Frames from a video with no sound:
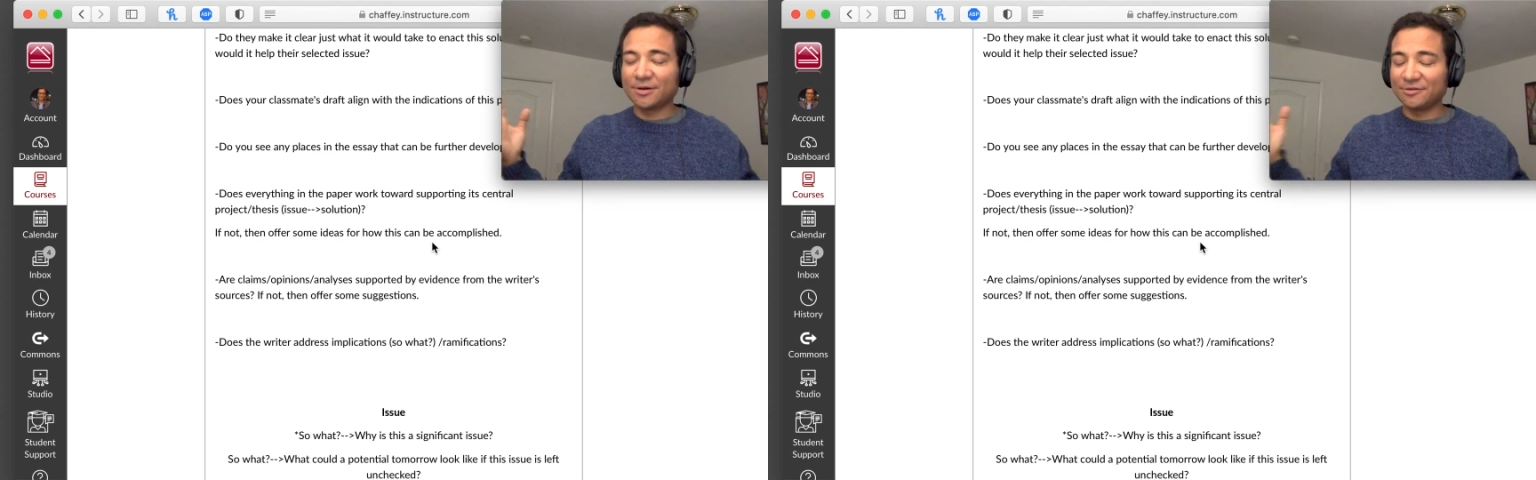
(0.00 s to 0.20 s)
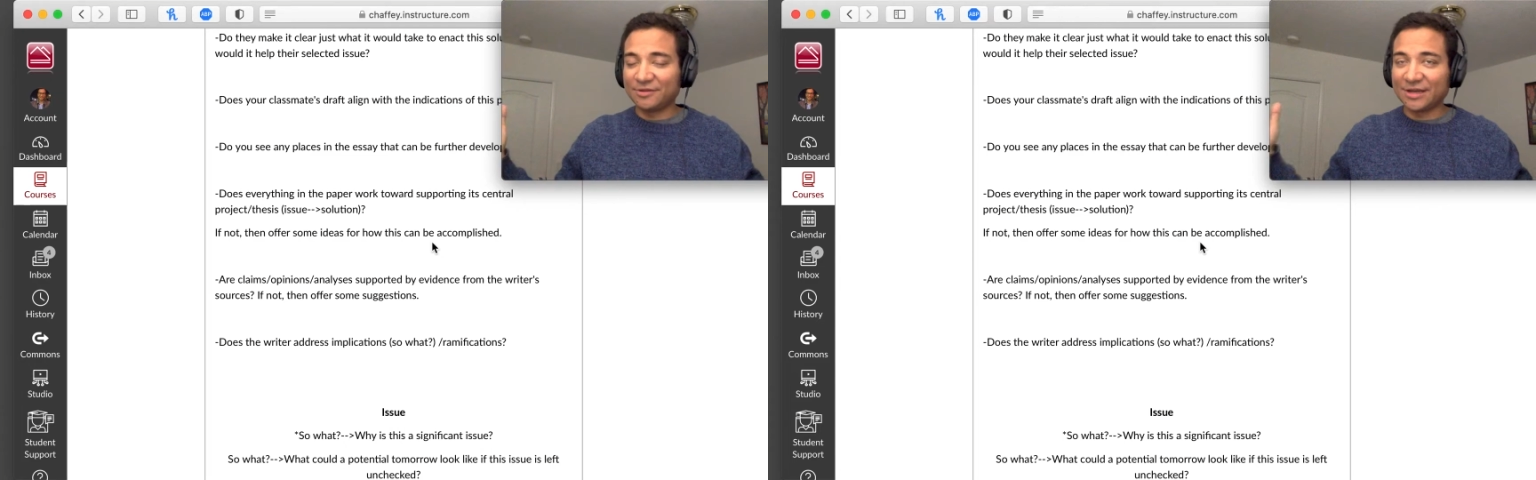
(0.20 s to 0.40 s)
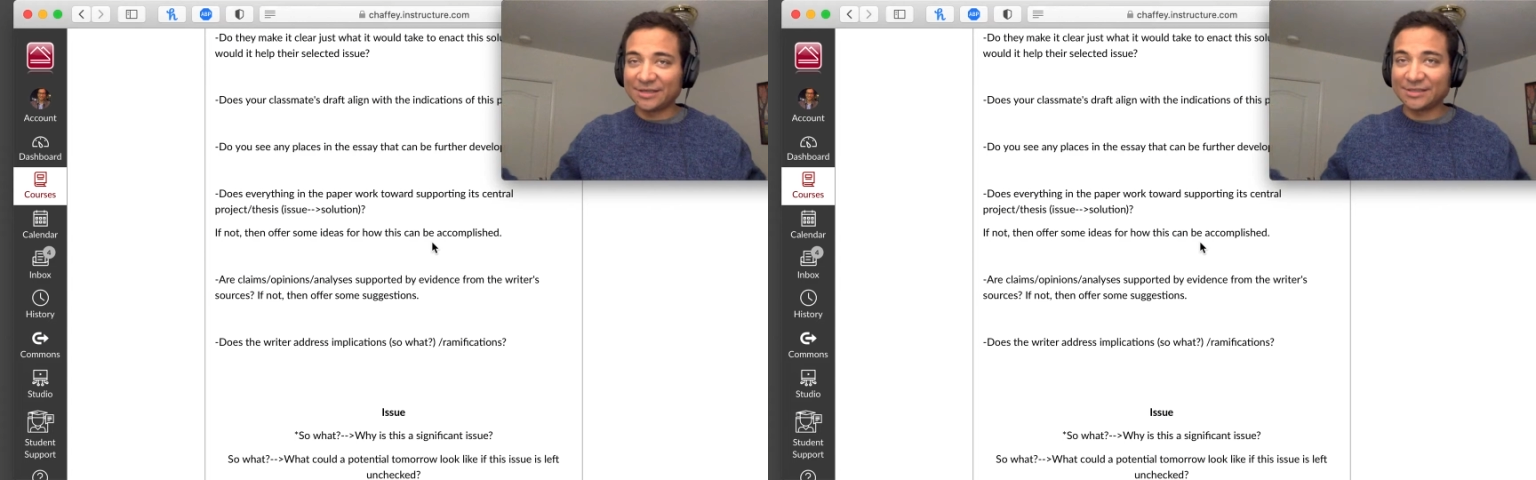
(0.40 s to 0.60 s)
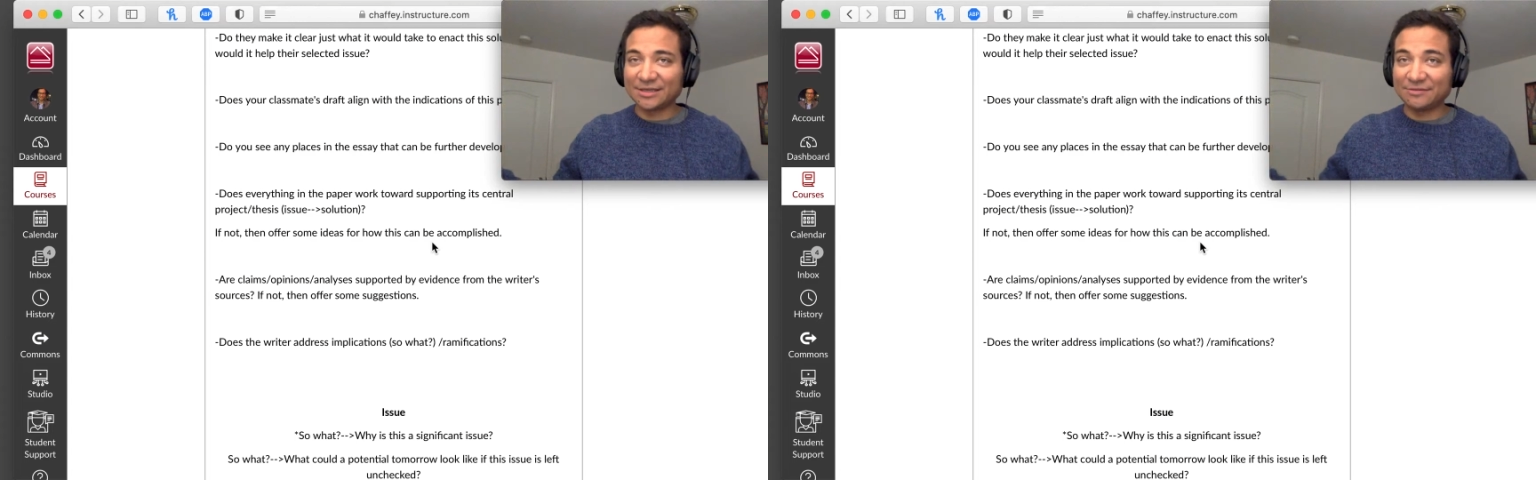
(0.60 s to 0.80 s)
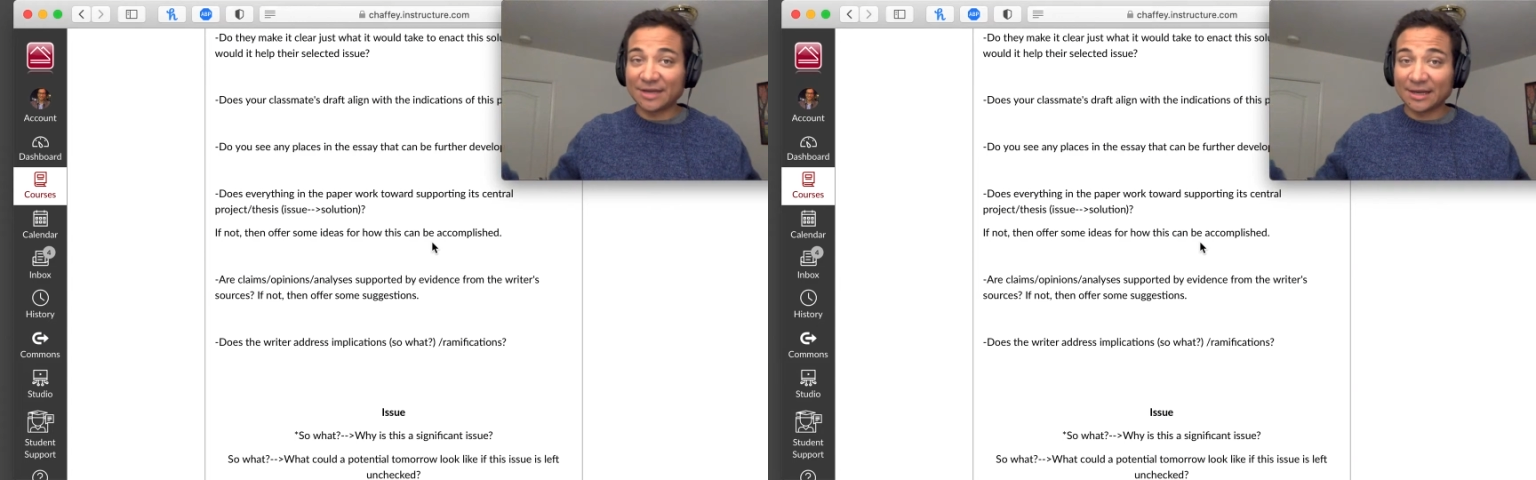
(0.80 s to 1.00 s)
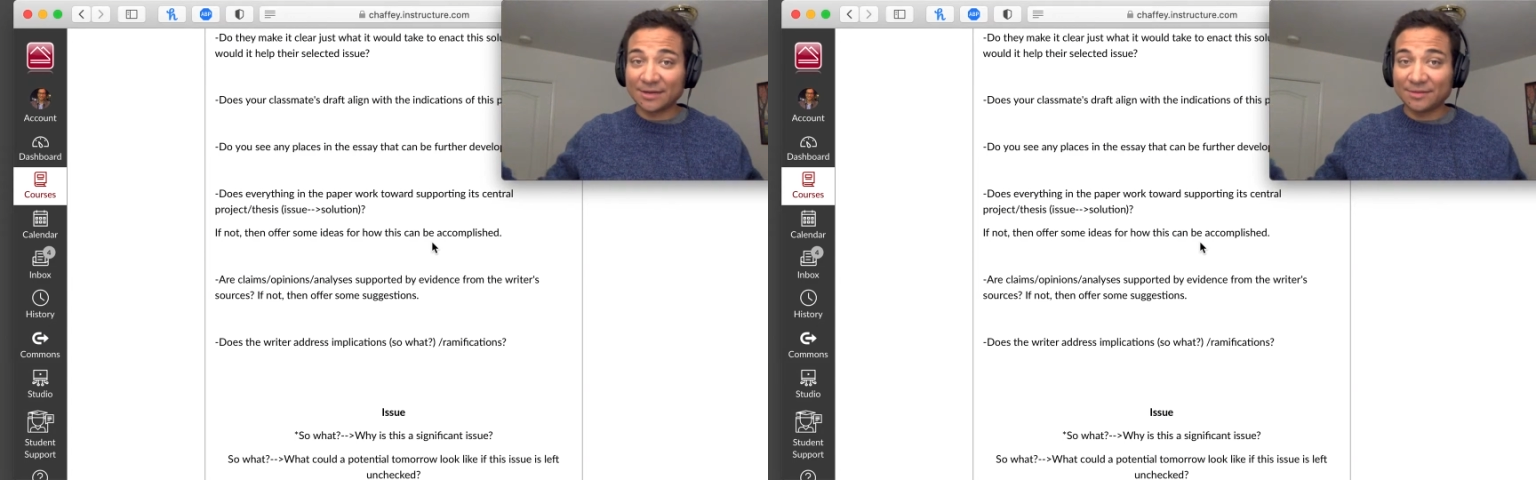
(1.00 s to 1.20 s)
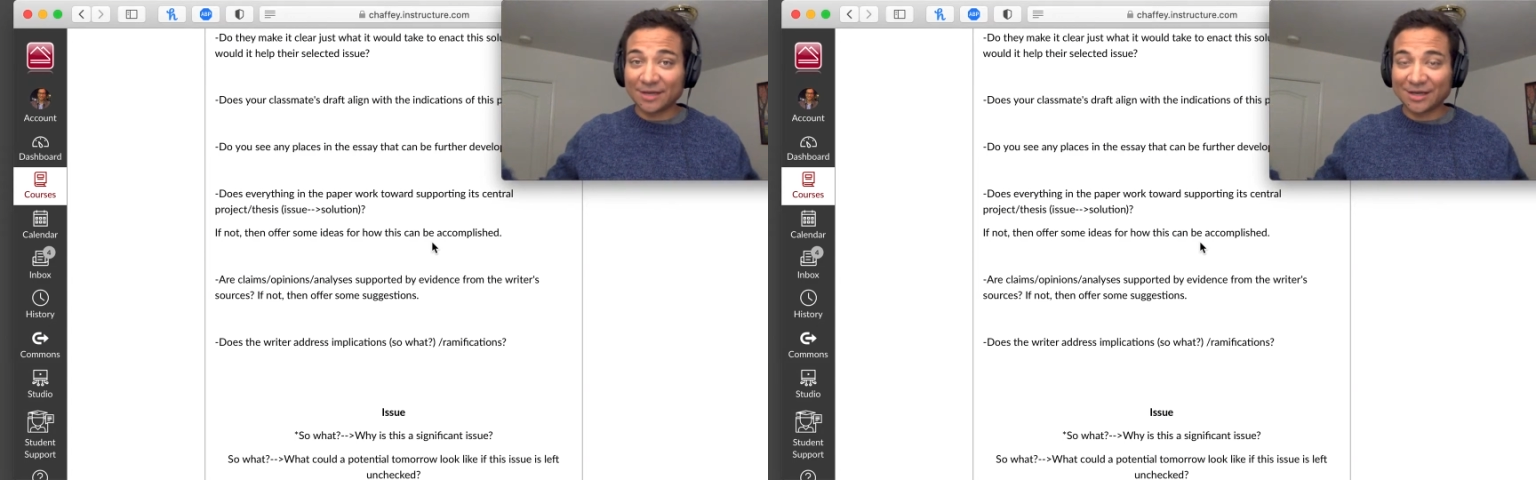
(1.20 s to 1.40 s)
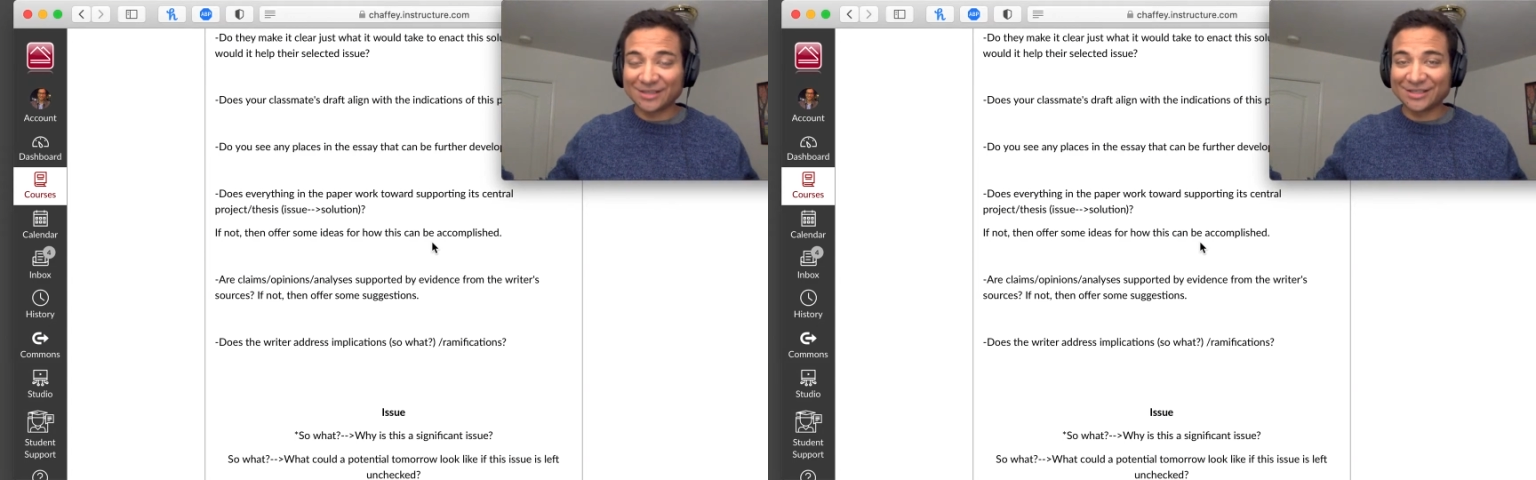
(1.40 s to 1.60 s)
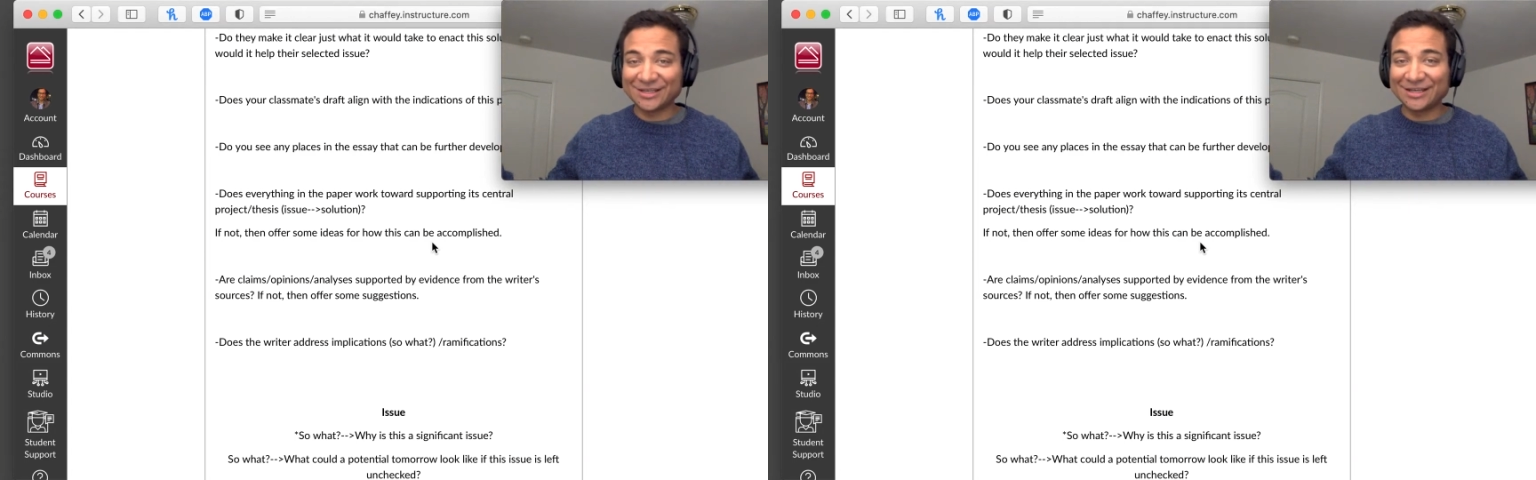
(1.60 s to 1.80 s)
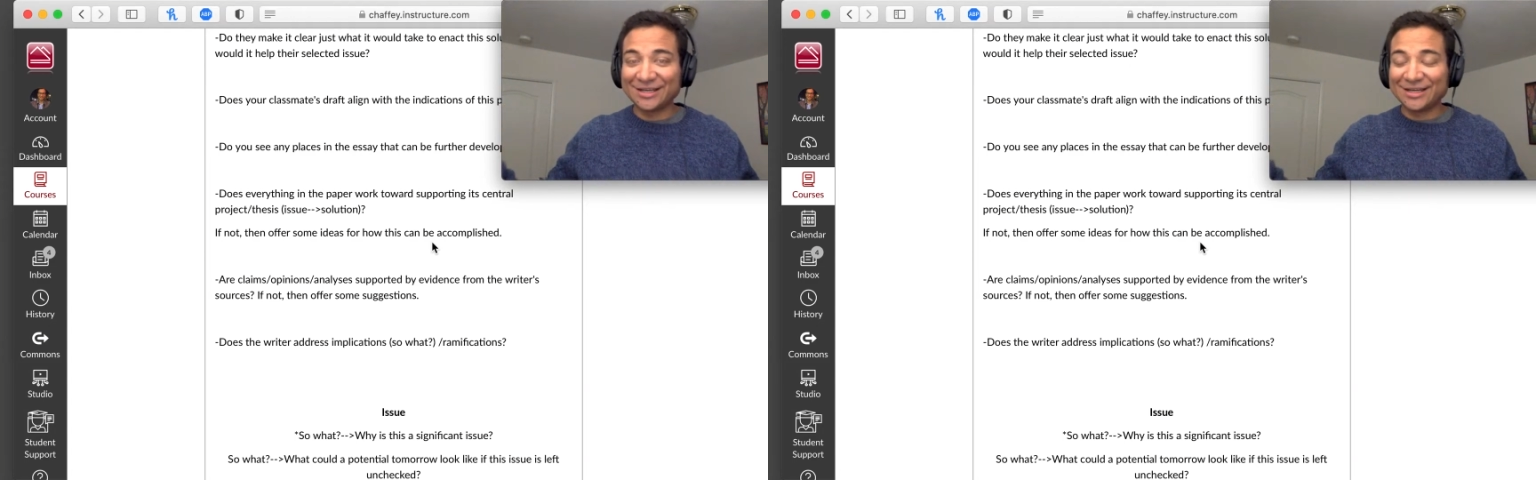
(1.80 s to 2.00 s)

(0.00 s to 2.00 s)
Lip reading: of an essay, of an academic essay,